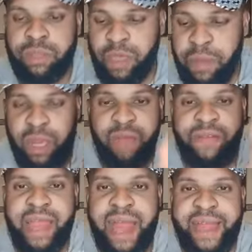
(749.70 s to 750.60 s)
Give me love
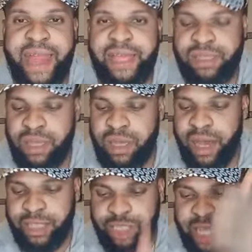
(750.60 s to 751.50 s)
and like, guys.
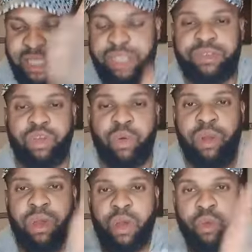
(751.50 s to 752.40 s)
I'll share this video.
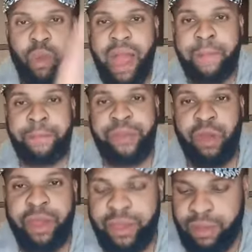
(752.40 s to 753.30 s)
But what happened
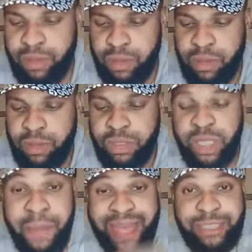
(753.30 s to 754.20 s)
here?
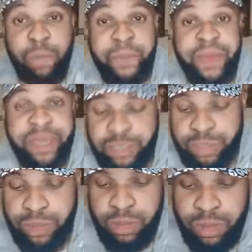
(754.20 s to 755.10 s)
See my new page.
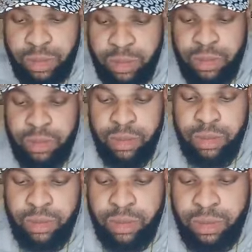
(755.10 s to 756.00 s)
After this
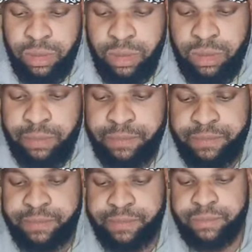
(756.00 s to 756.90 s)

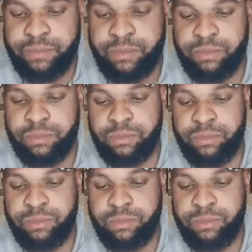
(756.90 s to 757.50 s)
video,